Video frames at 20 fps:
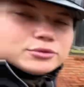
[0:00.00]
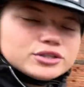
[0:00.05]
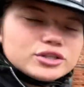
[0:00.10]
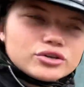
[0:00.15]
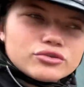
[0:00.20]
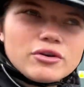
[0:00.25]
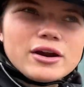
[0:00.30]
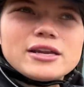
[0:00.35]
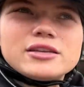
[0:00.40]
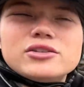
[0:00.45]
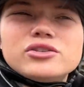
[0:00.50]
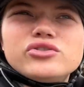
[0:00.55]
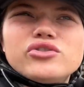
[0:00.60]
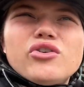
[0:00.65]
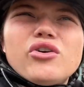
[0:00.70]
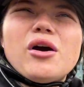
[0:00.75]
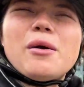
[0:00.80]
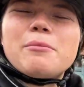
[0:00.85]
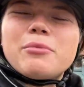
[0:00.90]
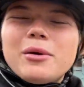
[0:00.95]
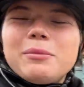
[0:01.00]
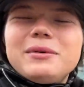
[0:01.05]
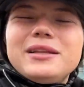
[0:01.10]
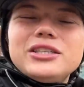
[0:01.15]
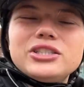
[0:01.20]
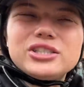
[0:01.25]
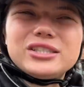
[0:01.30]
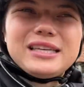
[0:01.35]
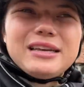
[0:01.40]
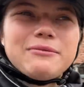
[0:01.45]
the grain store and probably
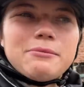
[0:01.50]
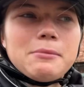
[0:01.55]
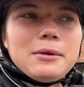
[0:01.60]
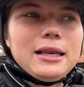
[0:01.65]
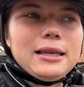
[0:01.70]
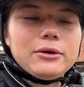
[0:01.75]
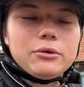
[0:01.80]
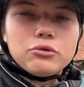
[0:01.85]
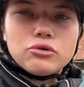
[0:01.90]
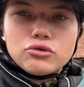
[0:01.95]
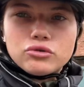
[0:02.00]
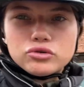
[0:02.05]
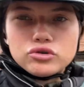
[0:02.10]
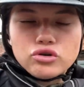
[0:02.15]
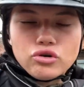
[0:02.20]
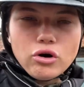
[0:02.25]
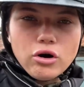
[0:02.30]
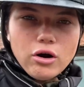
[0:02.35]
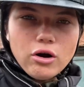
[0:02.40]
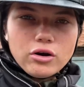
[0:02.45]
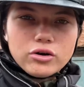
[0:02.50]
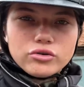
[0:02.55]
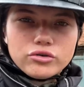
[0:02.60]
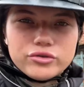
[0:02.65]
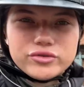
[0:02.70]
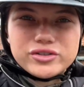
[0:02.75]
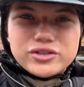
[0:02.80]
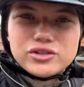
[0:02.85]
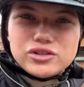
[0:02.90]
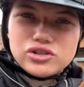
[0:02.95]
just give him a little trot
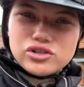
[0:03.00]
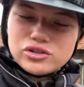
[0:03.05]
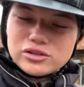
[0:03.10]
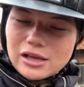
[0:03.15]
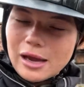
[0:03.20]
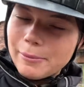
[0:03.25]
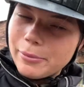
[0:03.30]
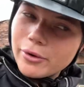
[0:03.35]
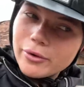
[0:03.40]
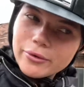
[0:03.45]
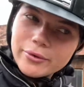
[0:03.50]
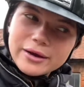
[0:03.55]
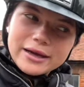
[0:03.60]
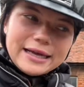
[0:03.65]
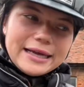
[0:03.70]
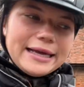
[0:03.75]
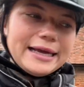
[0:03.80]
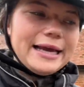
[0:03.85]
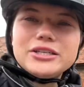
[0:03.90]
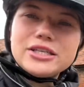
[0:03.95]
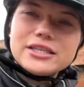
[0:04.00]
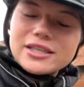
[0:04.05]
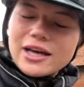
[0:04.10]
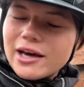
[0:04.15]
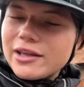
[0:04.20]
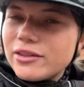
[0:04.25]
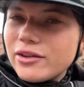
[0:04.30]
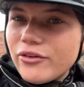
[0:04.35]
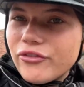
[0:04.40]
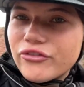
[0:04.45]
across the stubble, which is
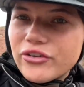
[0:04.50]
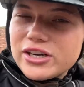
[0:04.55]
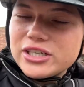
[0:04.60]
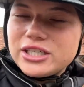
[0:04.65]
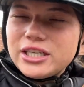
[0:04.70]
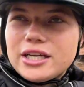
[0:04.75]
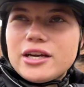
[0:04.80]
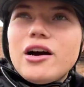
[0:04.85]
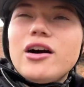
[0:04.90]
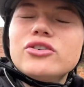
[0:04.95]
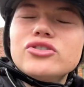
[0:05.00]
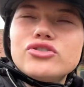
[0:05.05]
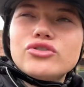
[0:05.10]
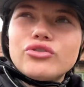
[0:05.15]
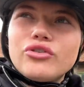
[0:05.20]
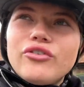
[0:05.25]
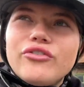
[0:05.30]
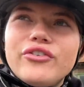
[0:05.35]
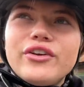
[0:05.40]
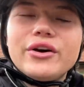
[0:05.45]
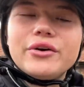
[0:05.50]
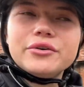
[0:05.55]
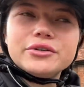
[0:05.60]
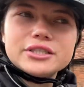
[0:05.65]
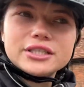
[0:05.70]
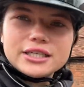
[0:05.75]
like the freshly cut straw field.